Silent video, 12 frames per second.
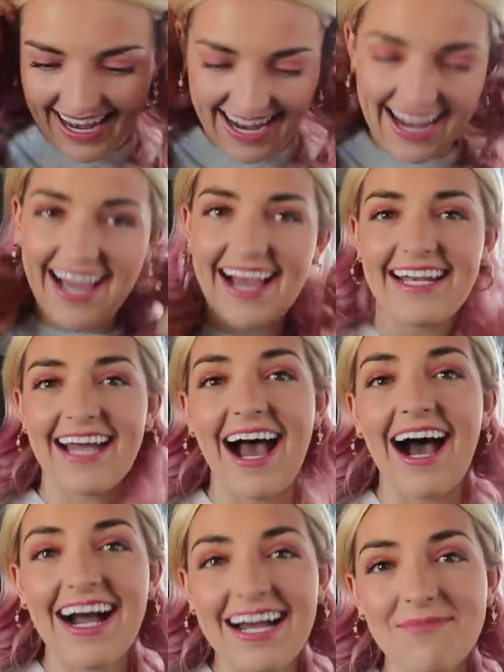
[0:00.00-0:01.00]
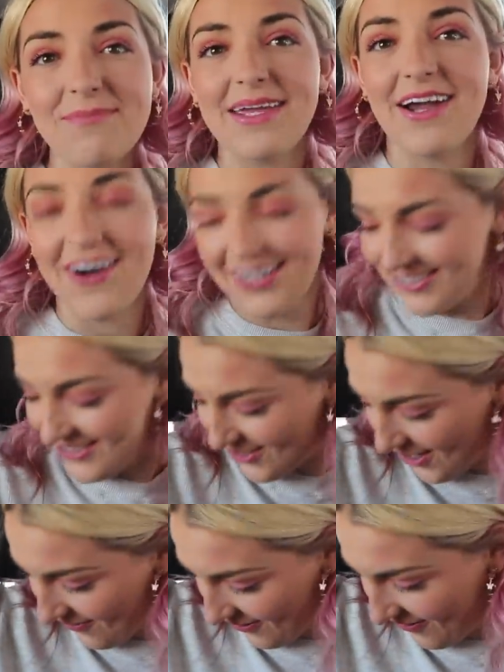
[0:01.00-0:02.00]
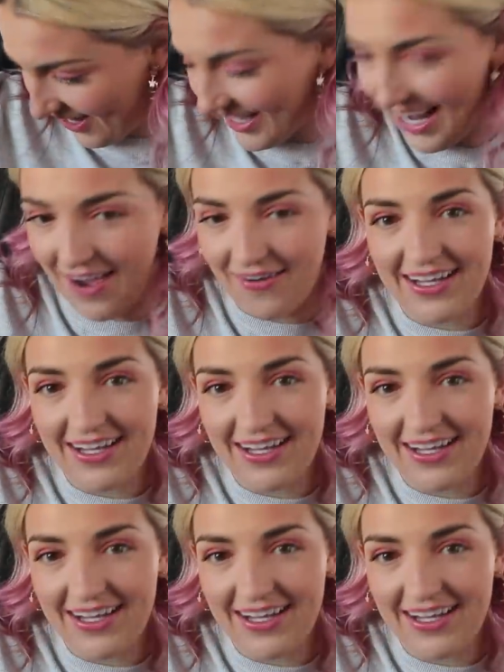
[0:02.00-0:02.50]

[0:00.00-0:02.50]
And I'm beyond starving right now.